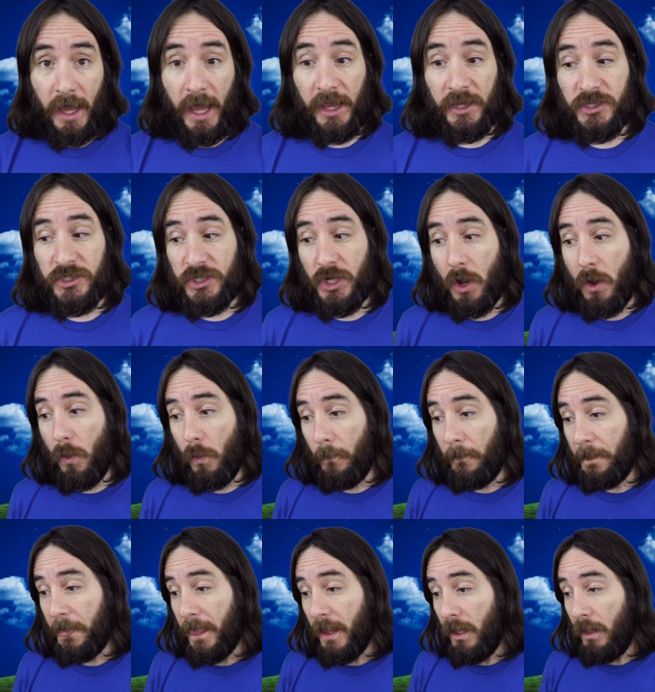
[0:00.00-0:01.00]
And
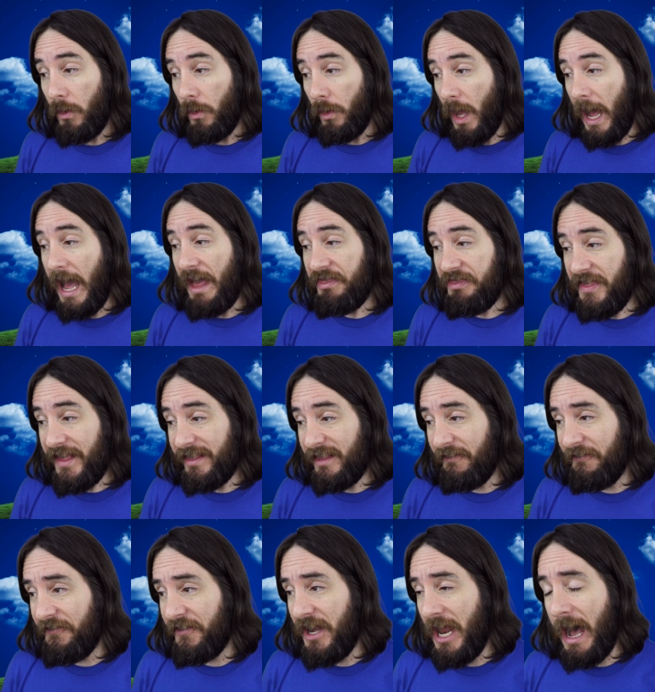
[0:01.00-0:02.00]
so I think
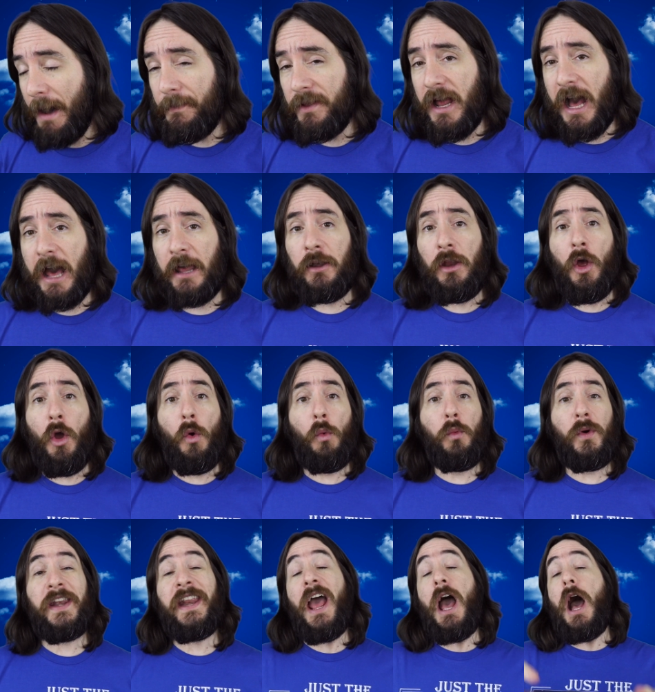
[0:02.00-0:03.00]
the phenomenon
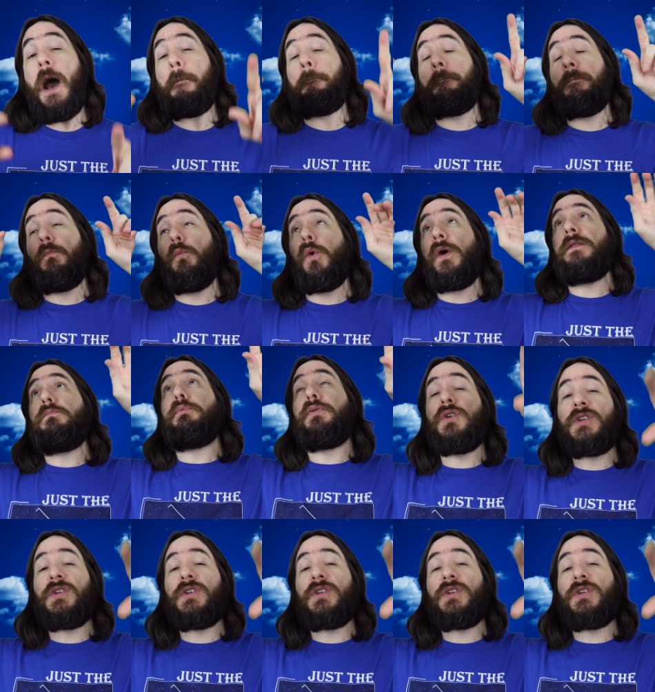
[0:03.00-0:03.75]
would